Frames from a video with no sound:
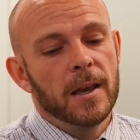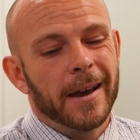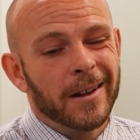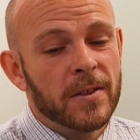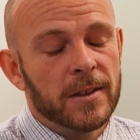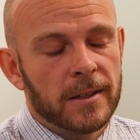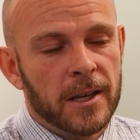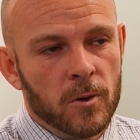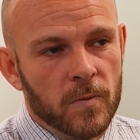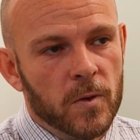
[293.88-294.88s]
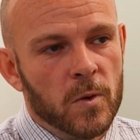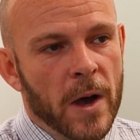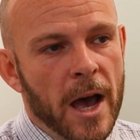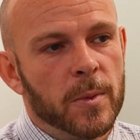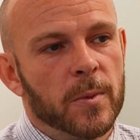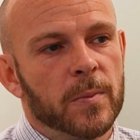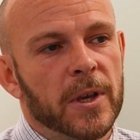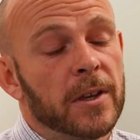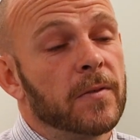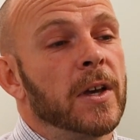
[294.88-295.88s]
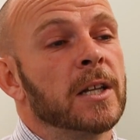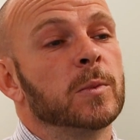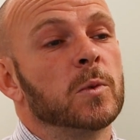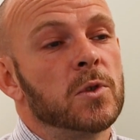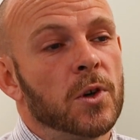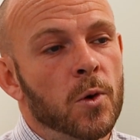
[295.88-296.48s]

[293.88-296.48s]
And I think the HelpFall app, being available to